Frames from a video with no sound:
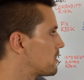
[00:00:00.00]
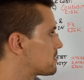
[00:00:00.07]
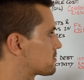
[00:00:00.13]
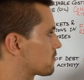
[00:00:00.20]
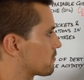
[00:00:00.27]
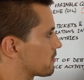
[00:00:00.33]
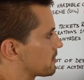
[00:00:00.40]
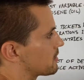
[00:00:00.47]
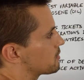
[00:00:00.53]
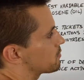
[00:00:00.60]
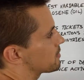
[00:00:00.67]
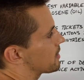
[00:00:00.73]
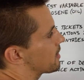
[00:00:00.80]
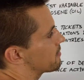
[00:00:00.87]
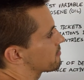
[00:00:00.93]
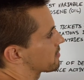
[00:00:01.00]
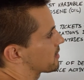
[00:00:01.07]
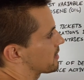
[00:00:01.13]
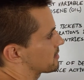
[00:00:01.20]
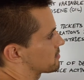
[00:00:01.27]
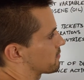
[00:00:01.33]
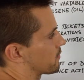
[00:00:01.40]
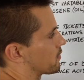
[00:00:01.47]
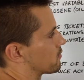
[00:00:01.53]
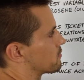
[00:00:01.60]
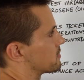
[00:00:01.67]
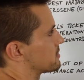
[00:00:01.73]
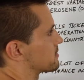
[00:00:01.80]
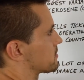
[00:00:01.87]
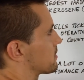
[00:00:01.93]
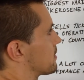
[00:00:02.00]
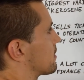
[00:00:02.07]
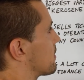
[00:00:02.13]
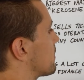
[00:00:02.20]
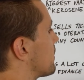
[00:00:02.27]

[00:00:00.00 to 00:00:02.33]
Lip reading: So here we have a cash flow risk.